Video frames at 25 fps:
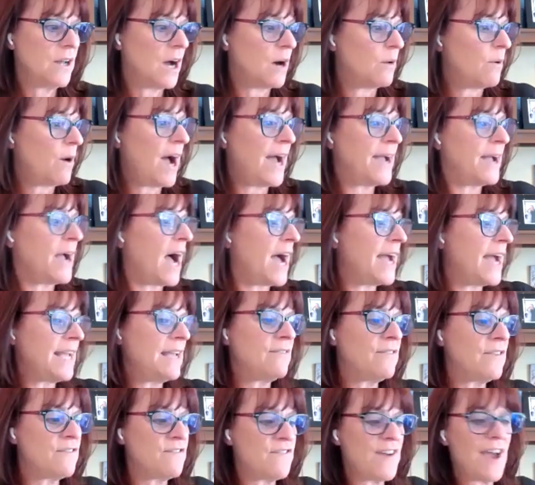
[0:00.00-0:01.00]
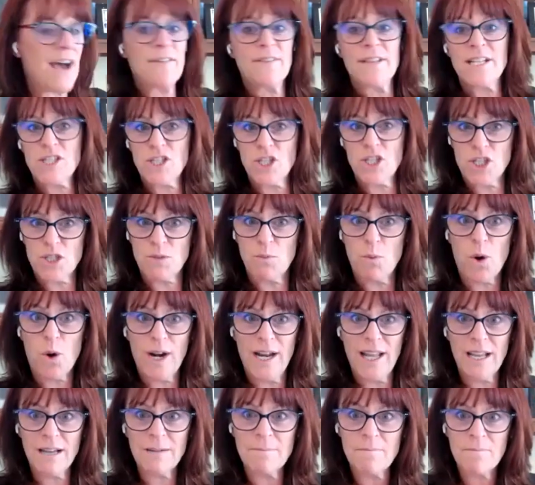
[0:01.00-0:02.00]
I even found this
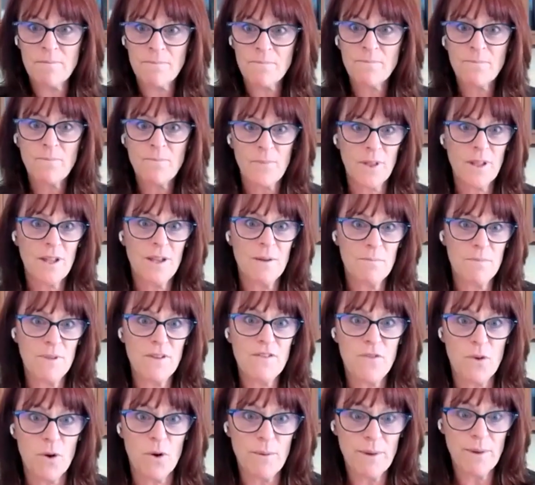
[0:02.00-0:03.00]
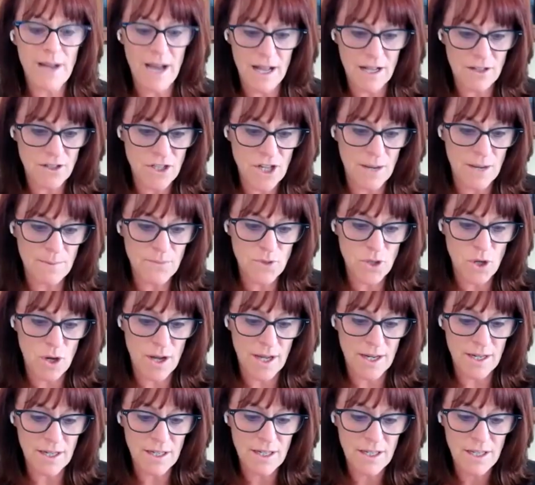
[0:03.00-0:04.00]
morning before we got jumped
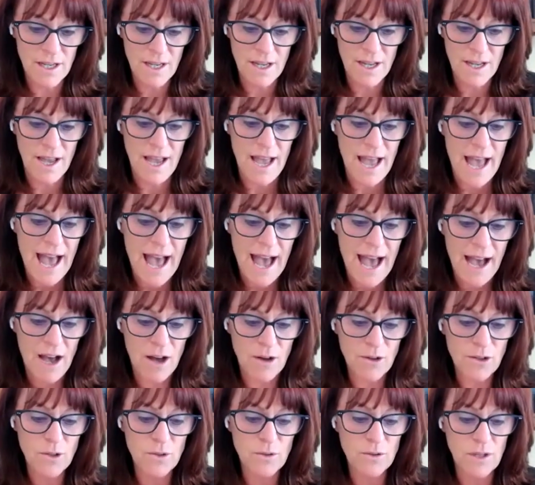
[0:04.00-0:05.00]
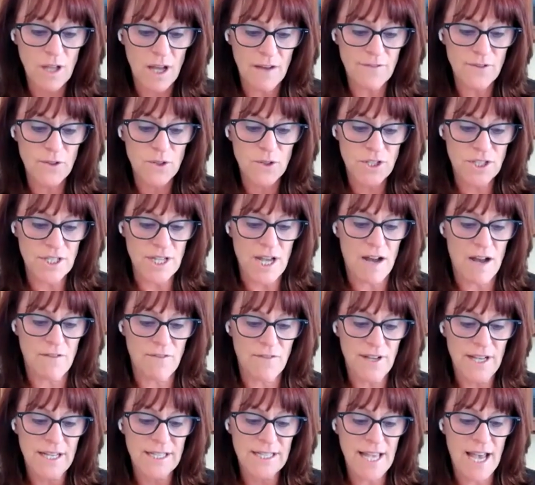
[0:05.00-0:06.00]
on. How you love yourself
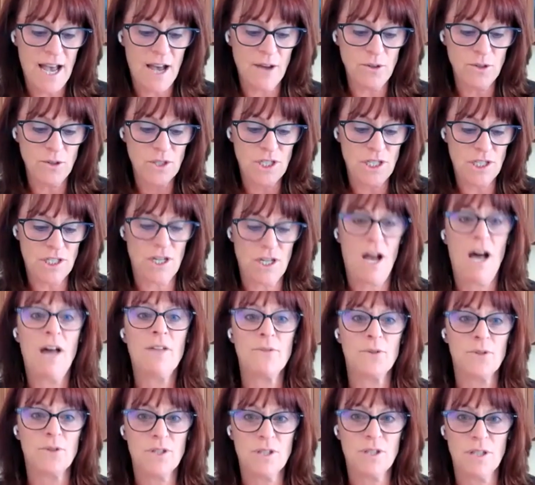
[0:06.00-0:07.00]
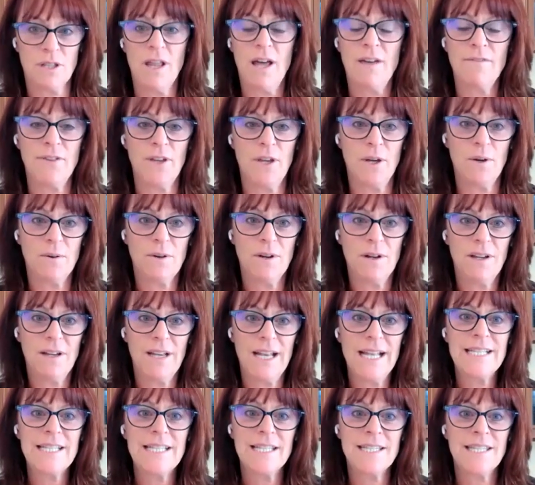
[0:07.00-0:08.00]
is how you teach others to love you.
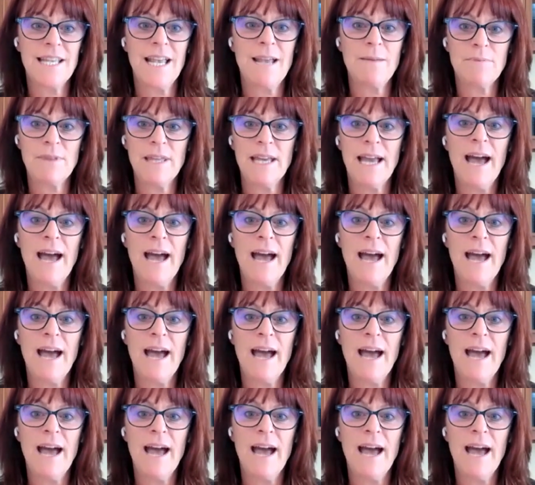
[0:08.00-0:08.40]
It's the same thing.